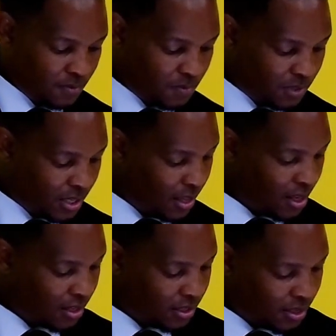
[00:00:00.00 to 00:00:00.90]
you say
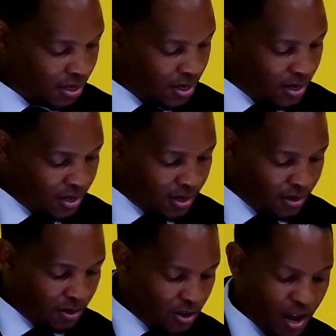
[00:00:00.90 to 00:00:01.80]
that
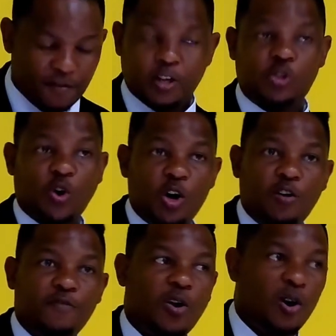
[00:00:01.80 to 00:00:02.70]
you have the joy
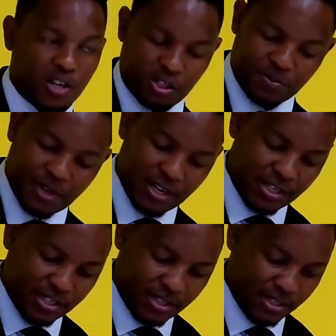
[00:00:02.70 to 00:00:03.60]
of the Holy Spirit